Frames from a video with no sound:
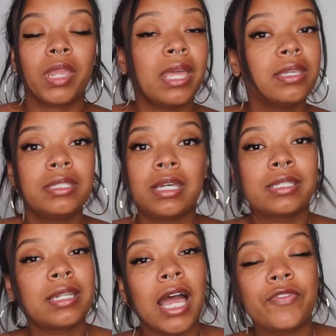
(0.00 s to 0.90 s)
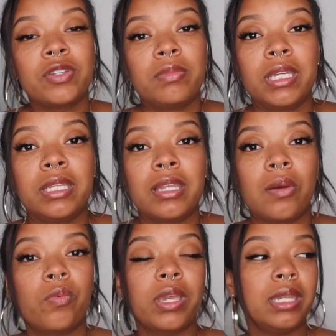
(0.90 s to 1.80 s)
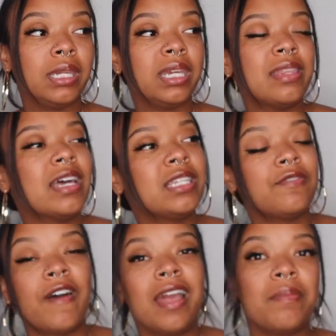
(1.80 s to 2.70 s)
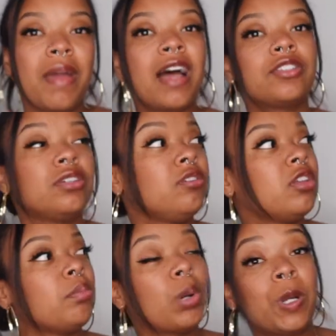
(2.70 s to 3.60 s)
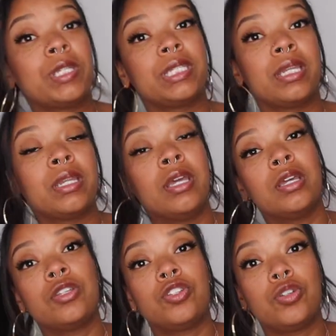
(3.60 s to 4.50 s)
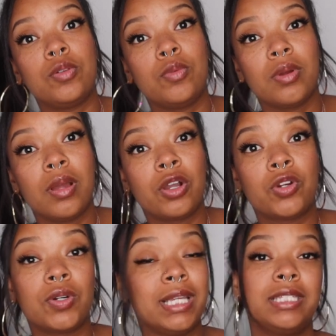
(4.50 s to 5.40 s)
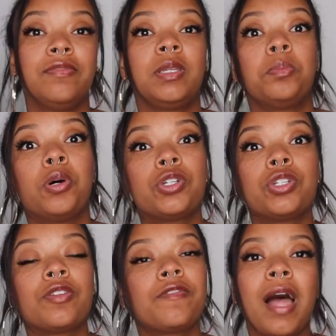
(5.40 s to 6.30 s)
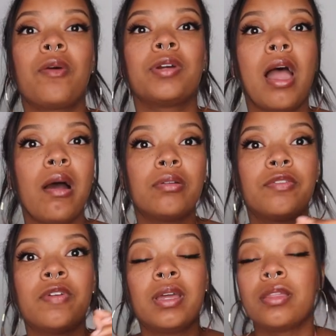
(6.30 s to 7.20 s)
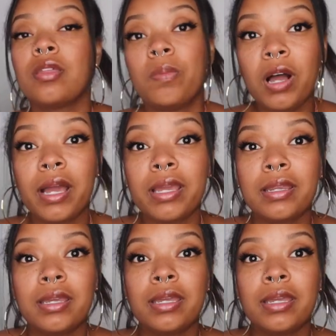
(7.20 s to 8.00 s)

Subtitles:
And this doesn't have to mean that we need that divine masculine person to aggressively push the flower out of the bud.